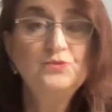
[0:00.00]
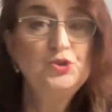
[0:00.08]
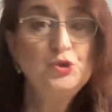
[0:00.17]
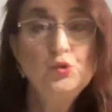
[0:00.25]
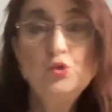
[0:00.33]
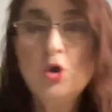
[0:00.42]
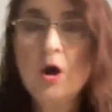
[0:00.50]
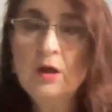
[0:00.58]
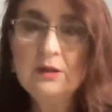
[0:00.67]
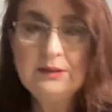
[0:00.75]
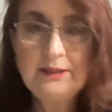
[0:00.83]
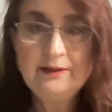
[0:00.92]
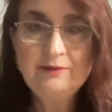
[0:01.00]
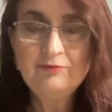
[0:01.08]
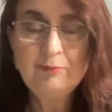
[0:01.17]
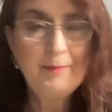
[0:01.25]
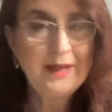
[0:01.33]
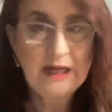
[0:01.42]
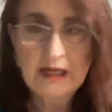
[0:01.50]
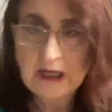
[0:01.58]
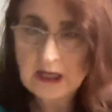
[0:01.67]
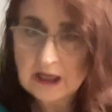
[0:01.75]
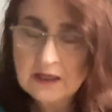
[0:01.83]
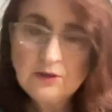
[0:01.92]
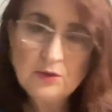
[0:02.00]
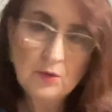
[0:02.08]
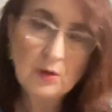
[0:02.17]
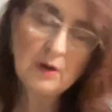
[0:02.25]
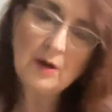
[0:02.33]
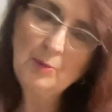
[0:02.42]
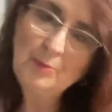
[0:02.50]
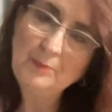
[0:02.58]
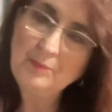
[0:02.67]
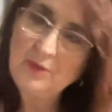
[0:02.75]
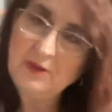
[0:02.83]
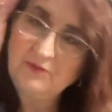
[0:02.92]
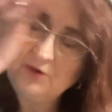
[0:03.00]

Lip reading: Do not leave money in your, if